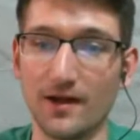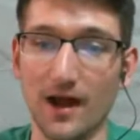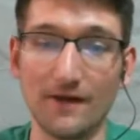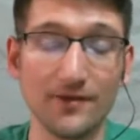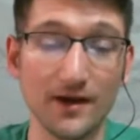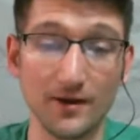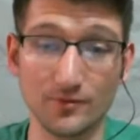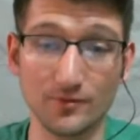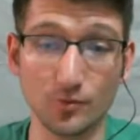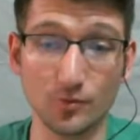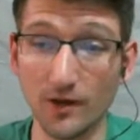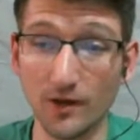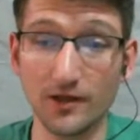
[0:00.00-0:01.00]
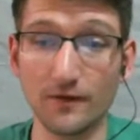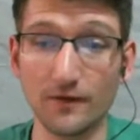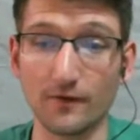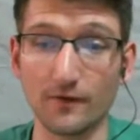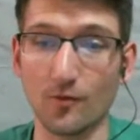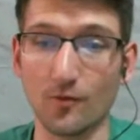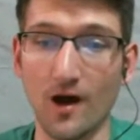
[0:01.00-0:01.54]
I thought he was really good
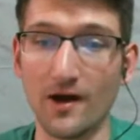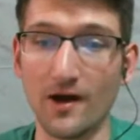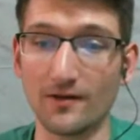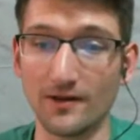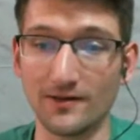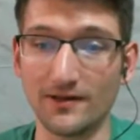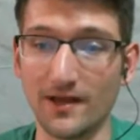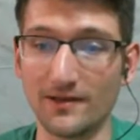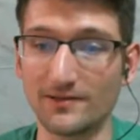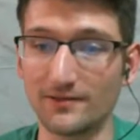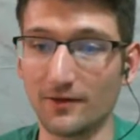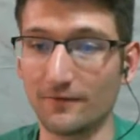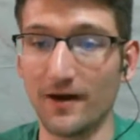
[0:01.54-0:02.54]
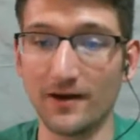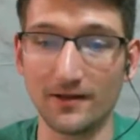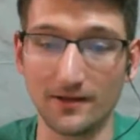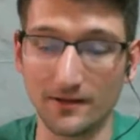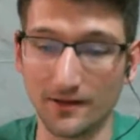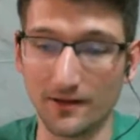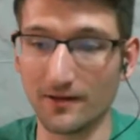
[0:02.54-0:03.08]
for a while, and yet he's still
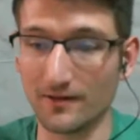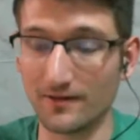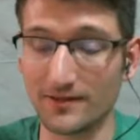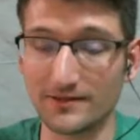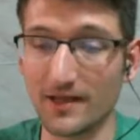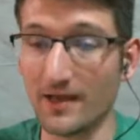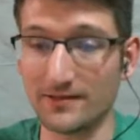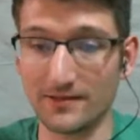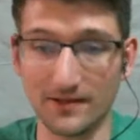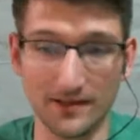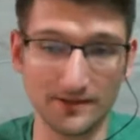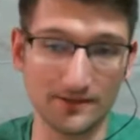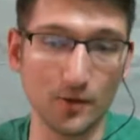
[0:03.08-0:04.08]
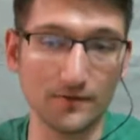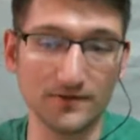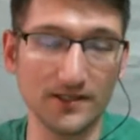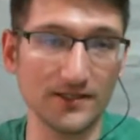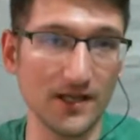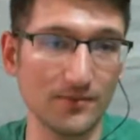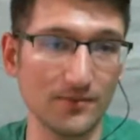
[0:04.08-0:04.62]
fighting this guy's his
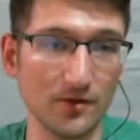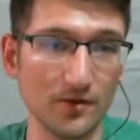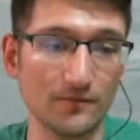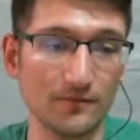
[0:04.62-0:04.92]
UFC debut.